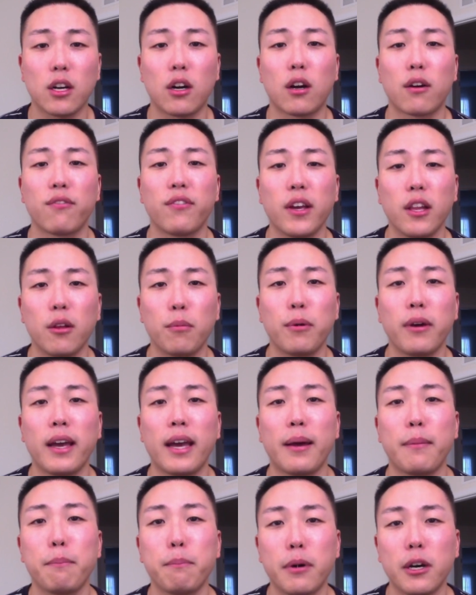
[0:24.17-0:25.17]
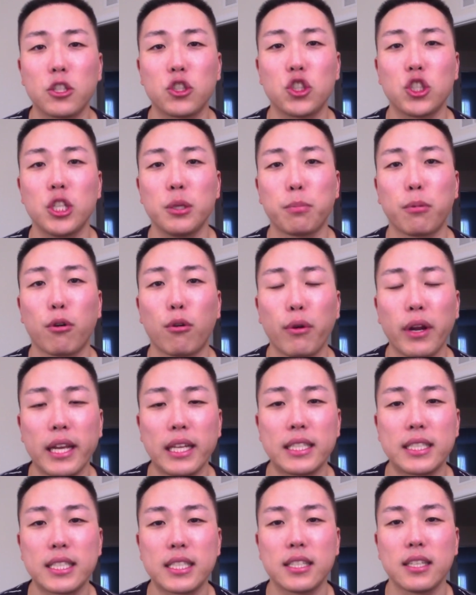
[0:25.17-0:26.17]
are available at much cheaper
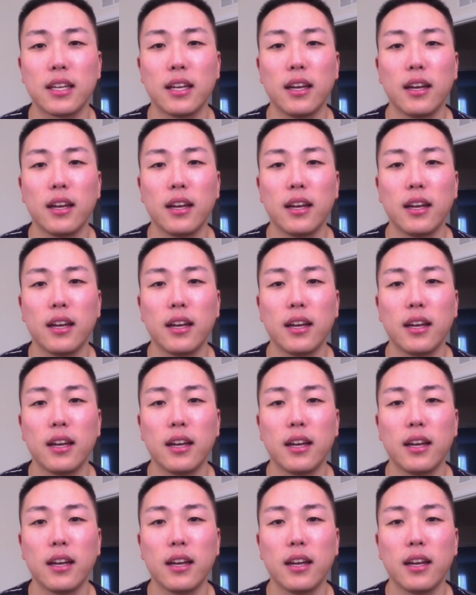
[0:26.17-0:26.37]
rates.